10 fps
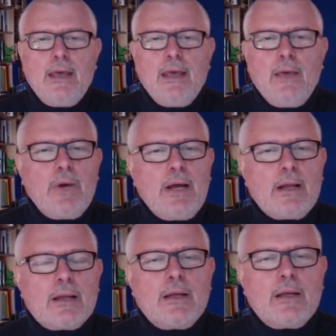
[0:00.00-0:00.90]

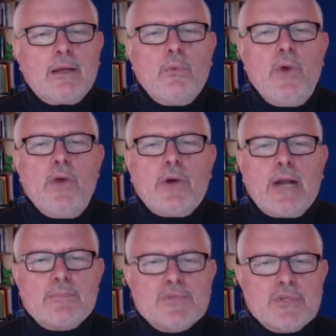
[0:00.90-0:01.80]
Well, we were
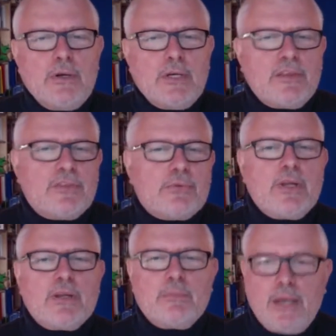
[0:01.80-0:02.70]
absolutely
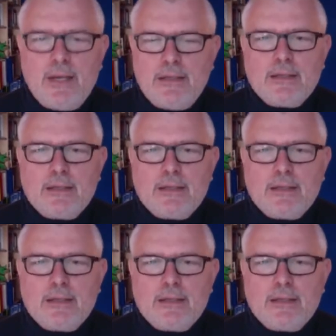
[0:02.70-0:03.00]
thrilled by the